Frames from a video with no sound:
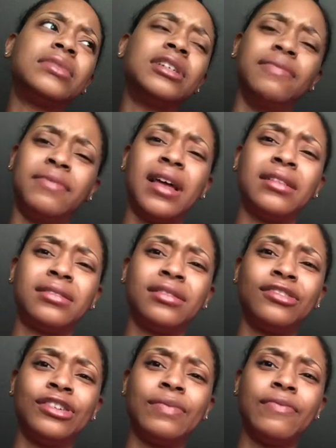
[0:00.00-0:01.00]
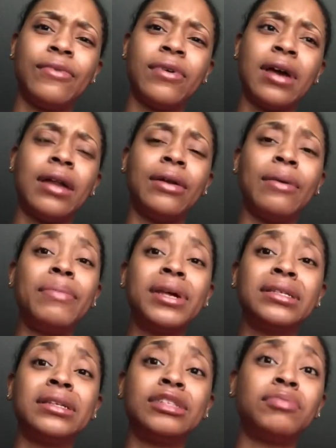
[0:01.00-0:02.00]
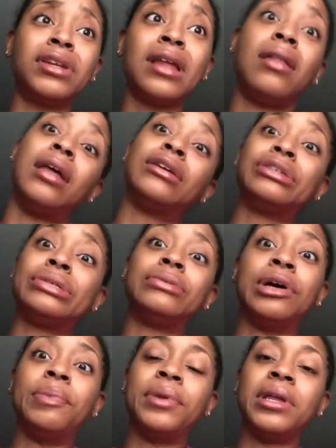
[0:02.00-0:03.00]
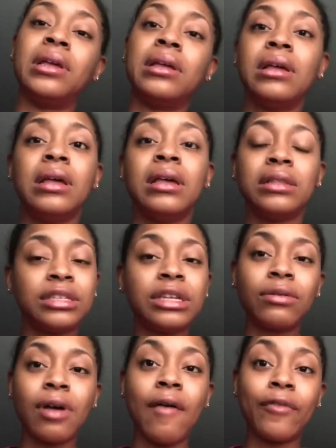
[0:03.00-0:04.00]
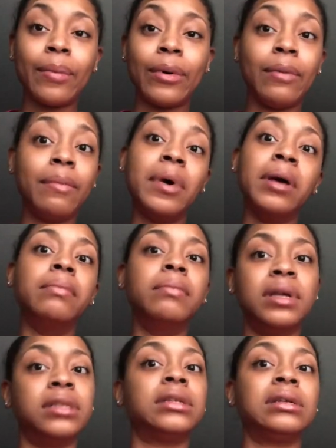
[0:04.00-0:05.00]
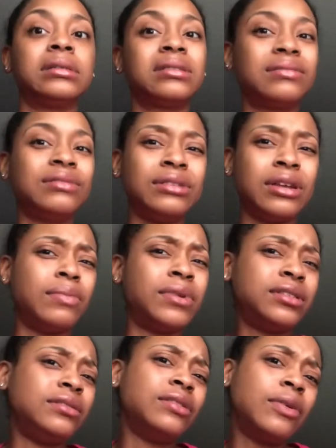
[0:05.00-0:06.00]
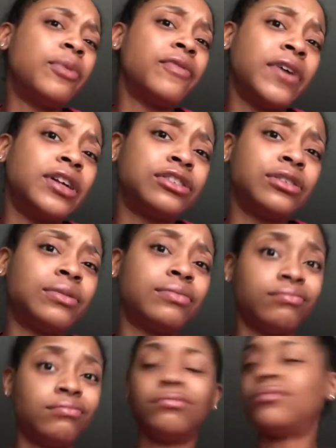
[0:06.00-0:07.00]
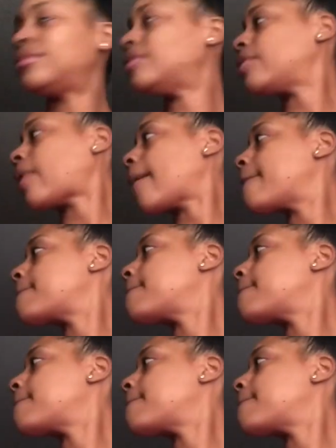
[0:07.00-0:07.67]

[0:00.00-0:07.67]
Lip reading: if that's the term for it. I don't know, business, but not too uppity. Still comfortable, but business. But professional. Okay.